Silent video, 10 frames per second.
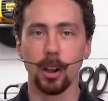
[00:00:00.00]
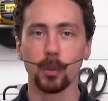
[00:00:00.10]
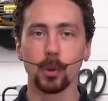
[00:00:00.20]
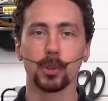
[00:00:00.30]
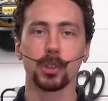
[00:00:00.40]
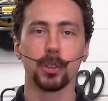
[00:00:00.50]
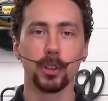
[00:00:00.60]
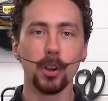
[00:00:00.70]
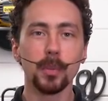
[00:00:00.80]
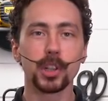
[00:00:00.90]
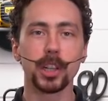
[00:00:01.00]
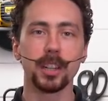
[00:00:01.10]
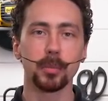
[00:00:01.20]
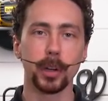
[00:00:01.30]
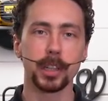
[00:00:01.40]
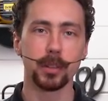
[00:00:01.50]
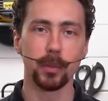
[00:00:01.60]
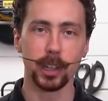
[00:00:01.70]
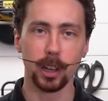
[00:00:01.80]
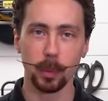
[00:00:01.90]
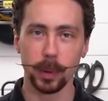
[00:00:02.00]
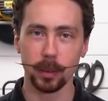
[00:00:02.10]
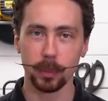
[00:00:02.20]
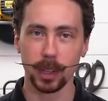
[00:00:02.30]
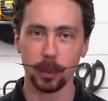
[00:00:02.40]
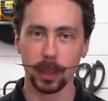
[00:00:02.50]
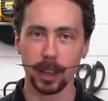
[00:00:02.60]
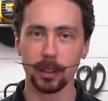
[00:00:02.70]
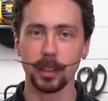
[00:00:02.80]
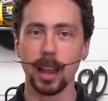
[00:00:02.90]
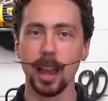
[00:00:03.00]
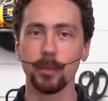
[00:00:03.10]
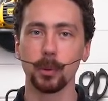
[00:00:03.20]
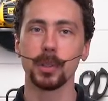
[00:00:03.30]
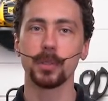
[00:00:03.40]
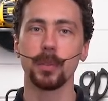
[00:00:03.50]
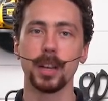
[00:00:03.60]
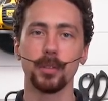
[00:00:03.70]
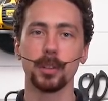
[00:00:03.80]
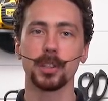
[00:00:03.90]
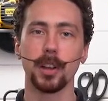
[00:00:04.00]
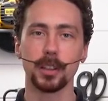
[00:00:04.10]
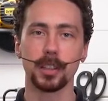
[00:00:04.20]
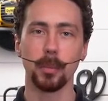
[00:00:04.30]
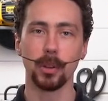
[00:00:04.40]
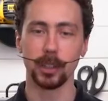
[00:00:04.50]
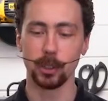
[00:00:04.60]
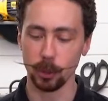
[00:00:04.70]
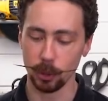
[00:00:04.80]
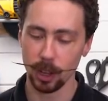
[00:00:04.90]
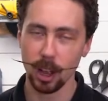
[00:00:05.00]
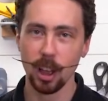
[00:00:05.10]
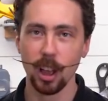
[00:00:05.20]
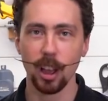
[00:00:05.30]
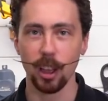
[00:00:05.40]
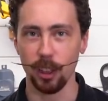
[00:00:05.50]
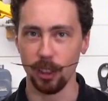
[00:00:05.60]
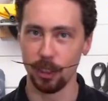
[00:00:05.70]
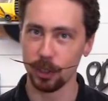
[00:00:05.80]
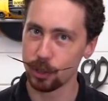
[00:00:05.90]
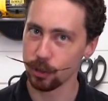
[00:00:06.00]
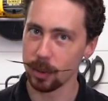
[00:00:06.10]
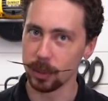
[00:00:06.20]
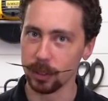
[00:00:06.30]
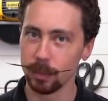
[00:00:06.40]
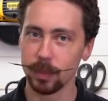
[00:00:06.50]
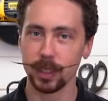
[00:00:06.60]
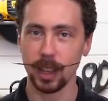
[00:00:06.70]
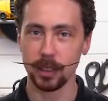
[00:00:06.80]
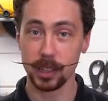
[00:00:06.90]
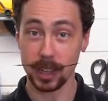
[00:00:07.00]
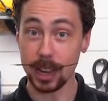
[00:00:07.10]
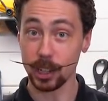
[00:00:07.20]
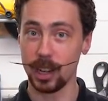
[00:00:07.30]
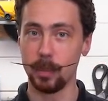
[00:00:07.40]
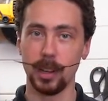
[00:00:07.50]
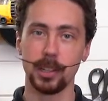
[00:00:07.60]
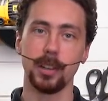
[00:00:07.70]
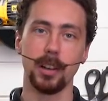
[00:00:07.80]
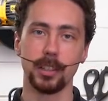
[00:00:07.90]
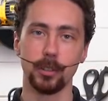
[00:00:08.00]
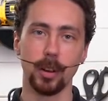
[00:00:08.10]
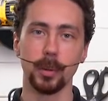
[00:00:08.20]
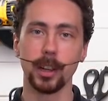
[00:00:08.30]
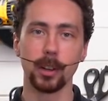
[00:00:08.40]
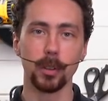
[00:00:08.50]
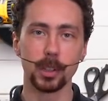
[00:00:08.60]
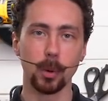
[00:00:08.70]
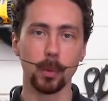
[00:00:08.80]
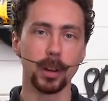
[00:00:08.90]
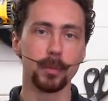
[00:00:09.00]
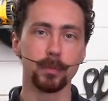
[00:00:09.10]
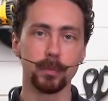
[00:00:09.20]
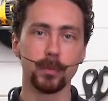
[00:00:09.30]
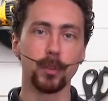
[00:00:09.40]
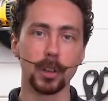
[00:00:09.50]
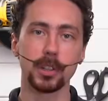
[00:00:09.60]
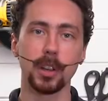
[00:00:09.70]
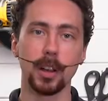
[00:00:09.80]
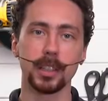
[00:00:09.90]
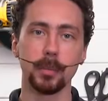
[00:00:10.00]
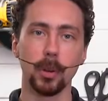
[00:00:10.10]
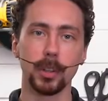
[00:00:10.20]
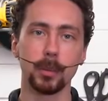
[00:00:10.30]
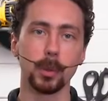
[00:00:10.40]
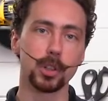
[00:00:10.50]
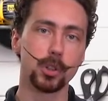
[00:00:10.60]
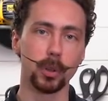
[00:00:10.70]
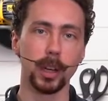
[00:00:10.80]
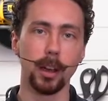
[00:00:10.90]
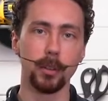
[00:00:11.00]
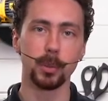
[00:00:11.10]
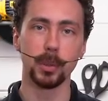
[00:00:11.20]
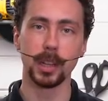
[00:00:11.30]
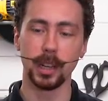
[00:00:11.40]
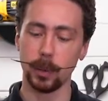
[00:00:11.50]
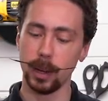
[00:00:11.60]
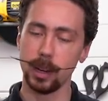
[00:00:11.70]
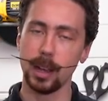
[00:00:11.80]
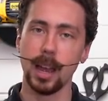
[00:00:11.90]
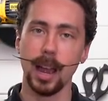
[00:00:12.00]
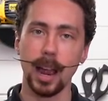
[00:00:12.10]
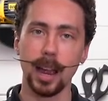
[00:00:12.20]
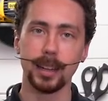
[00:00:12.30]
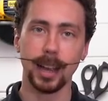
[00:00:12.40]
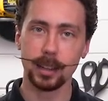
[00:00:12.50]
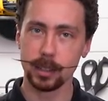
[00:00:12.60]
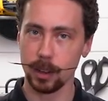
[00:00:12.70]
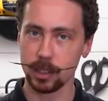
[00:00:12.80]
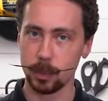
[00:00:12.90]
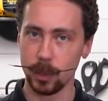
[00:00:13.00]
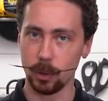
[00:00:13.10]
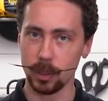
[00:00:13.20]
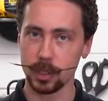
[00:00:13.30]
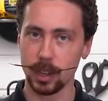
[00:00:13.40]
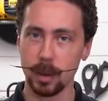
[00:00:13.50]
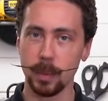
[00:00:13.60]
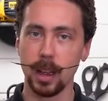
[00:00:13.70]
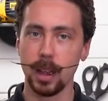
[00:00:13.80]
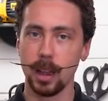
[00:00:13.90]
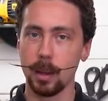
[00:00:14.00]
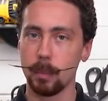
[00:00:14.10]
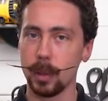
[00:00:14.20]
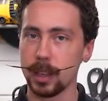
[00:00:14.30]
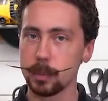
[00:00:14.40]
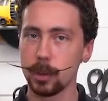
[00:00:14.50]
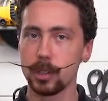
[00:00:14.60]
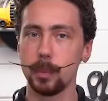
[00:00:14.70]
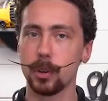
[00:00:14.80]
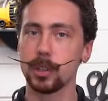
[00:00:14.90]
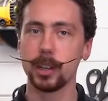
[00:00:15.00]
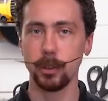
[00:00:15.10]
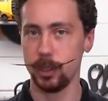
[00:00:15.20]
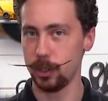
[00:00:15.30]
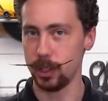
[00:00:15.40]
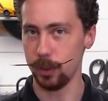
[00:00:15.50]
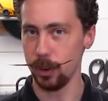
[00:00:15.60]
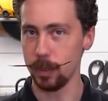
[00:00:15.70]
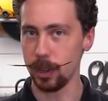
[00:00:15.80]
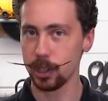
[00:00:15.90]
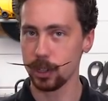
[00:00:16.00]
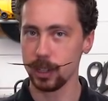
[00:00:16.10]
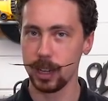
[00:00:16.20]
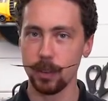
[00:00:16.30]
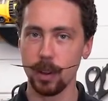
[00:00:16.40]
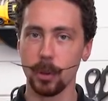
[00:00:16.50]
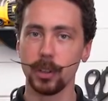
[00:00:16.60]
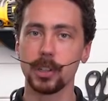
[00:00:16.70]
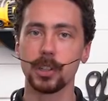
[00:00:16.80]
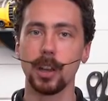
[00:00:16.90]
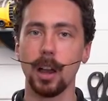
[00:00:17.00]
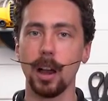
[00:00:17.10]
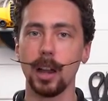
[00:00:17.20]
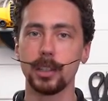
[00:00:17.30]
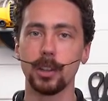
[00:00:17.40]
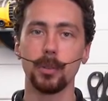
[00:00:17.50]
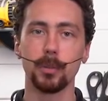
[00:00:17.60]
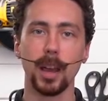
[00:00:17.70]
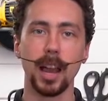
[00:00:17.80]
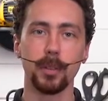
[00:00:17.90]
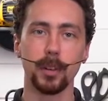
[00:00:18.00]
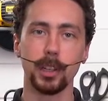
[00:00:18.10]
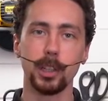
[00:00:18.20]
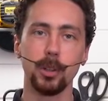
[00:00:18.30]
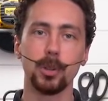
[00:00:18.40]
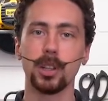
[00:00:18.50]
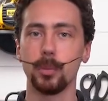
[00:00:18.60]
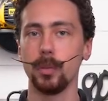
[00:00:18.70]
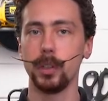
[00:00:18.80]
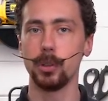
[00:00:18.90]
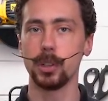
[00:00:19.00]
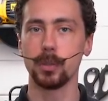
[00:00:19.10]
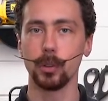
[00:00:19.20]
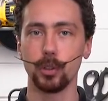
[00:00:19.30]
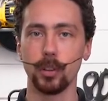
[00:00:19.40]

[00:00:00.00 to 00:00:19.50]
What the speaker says: Of course, no machine abrasive video will be complete without everyone's favorite starter modding tool, the Dremel. Now, this is actually my starter Dremel. I got this one when I first started modding, well, shortly afterwards anyway, and it has lasted me all this time, but that's mostly because I don't use it very much. If I'm honest, I don't have a huge number of uses for a